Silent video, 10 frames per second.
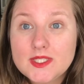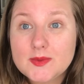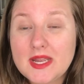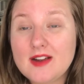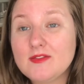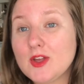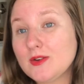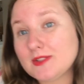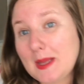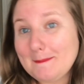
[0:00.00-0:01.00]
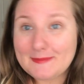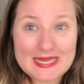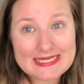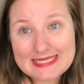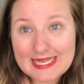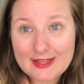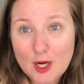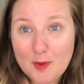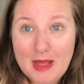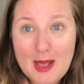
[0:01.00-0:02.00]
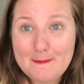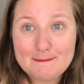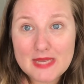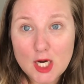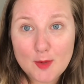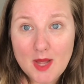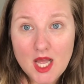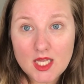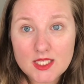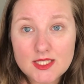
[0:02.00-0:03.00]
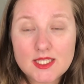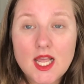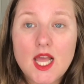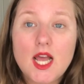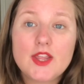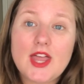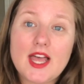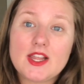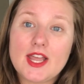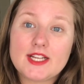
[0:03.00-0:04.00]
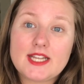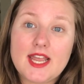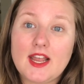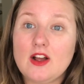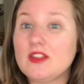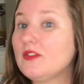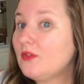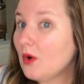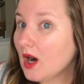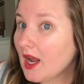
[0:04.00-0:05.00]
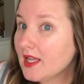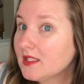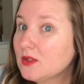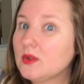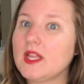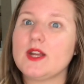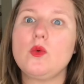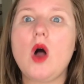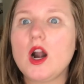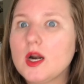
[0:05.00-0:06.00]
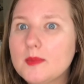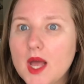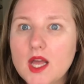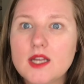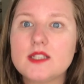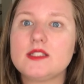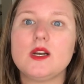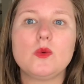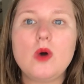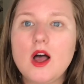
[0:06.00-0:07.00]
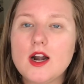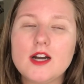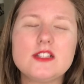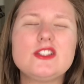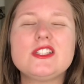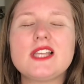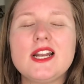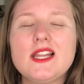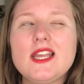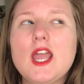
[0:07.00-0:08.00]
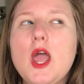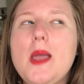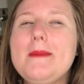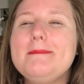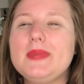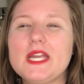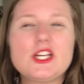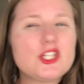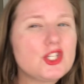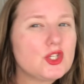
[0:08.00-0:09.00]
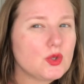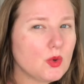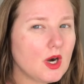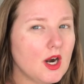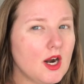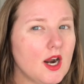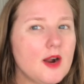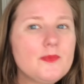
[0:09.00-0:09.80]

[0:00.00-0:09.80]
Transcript: We have those pesky little palmetto bugs that like to hang out in the forest, or like water bugs near water. So just kind of like make sure